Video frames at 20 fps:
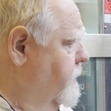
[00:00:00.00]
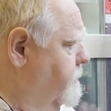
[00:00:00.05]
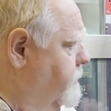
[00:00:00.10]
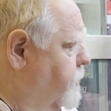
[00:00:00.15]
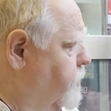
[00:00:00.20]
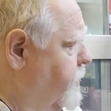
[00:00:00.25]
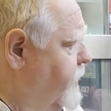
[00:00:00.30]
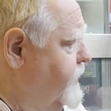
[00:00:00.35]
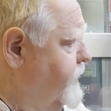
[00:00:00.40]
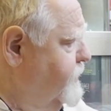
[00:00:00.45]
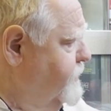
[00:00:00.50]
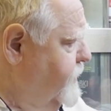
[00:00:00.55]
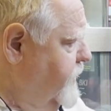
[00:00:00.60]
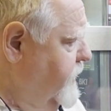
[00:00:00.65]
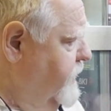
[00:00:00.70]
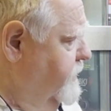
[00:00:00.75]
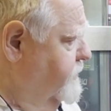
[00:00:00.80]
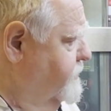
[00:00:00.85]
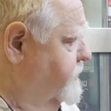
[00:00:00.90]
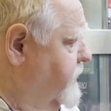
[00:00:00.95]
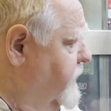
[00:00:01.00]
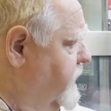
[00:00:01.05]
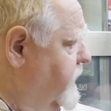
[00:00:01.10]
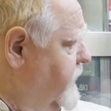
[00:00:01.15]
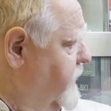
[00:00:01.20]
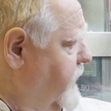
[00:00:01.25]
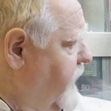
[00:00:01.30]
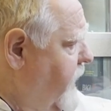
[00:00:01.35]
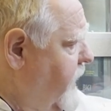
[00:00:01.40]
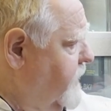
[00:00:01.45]
But what it does,
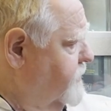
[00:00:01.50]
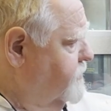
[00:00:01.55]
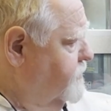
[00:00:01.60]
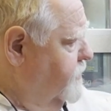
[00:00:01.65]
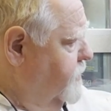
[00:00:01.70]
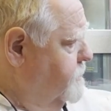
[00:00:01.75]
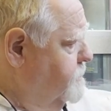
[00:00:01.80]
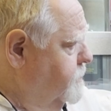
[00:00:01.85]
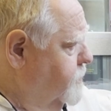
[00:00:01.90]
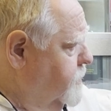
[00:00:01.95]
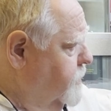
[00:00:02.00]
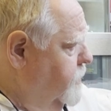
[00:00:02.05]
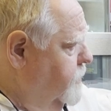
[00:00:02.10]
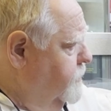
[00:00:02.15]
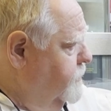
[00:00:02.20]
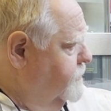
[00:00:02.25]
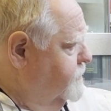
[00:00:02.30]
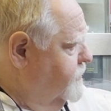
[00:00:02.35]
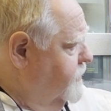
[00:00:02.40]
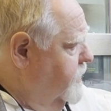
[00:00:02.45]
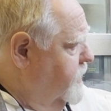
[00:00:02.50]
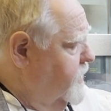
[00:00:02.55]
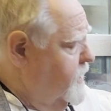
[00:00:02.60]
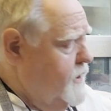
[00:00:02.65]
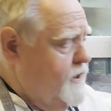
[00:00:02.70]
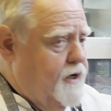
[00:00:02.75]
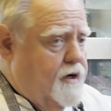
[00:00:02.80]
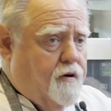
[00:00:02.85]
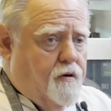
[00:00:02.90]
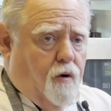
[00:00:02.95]
it actually blows the
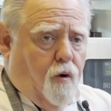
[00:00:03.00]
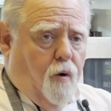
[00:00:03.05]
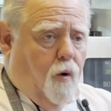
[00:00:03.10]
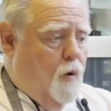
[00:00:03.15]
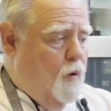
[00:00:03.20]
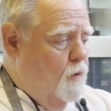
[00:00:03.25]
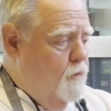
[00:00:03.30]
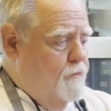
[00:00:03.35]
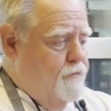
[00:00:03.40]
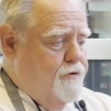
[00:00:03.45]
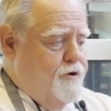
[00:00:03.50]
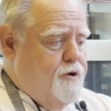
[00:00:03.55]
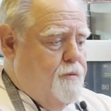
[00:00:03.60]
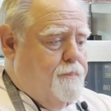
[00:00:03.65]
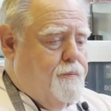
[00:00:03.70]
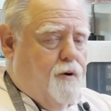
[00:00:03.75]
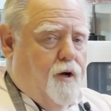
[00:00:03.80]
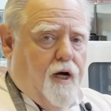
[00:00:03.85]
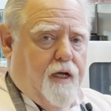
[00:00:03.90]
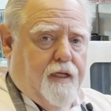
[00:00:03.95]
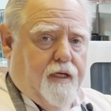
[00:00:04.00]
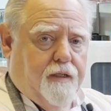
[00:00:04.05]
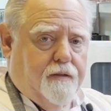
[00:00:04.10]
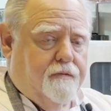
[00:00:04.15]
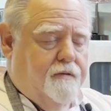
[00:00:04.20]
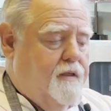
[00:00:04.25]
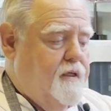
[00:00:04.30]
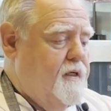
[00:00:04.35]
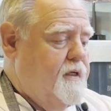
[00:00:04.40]
hot air over your product.